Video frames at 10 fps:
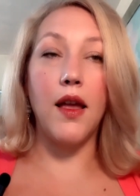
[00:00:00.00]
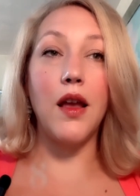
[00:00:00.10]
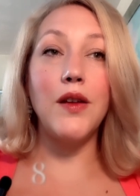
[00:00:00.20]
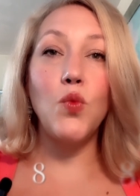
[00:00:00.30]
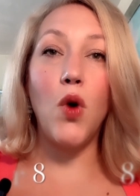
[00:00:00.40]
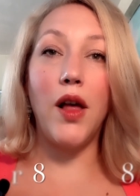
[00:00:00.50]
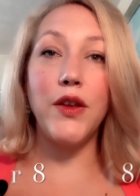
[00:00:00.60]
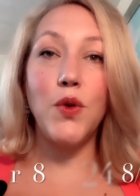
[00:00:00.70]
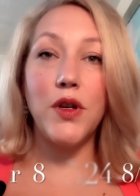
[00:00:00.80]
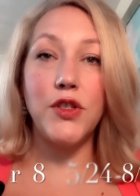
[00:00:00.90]
And while
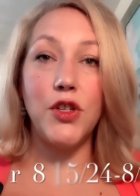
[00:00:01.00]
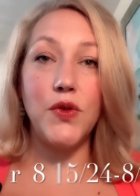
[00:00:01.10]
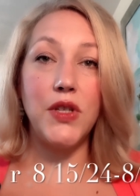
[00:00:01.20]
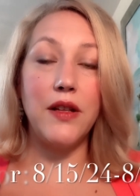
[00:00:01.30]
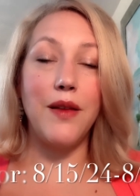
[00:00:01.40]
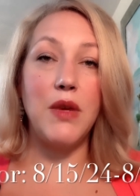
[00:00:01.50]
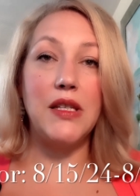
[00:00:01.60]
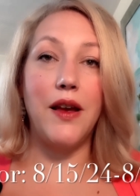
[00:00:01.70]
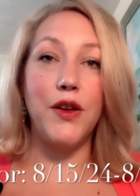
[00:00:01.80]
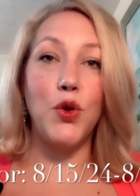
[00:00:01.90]
you are choosing, let me
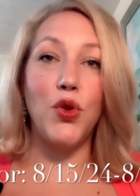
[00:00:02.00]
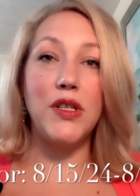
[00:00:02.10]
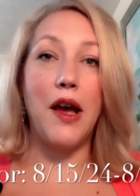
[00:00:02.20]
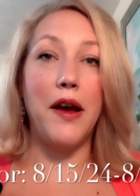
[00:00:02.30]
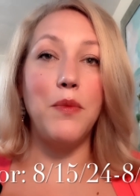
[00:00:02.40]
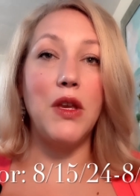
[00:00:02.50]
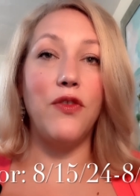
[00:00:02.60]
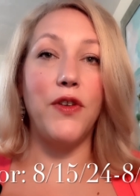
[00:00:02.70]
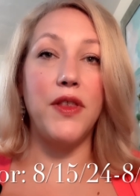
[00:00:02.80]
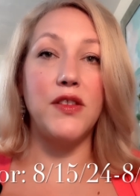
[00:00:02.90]
tell you the timing
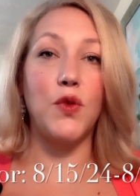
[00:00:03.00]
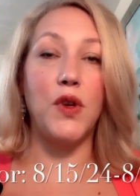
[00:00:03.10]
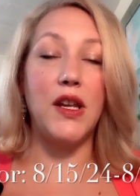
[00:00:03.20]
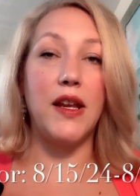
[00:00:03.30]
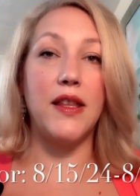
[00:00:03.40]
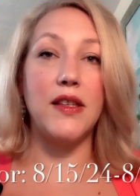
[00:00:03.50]
for this reading.